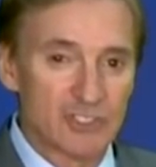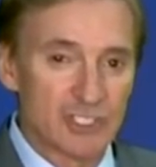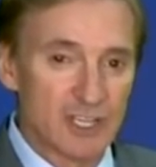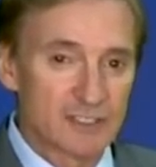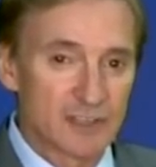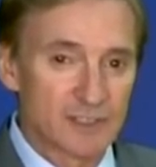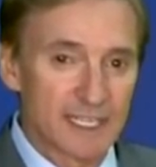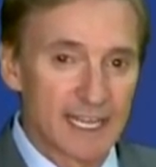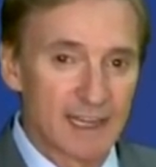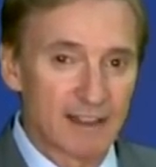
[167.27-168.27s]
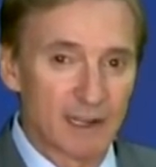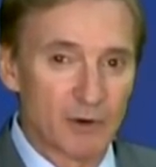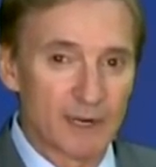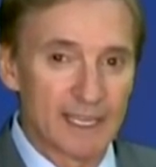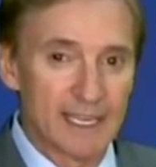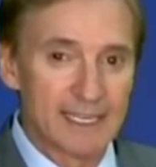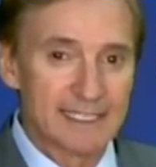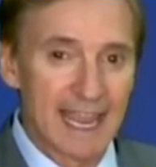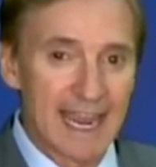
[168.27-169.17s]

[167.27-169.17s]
just start to get into the lower keys